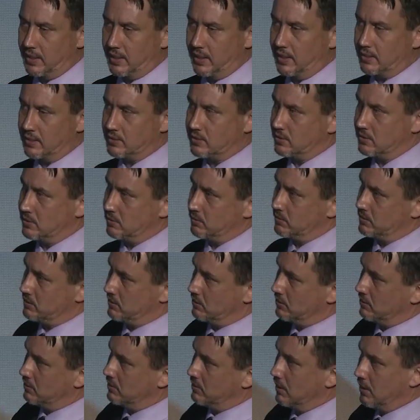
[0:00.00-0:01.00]
action. There was
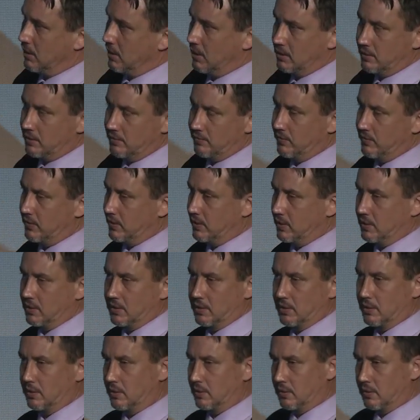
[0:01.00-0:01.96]
no Alt v.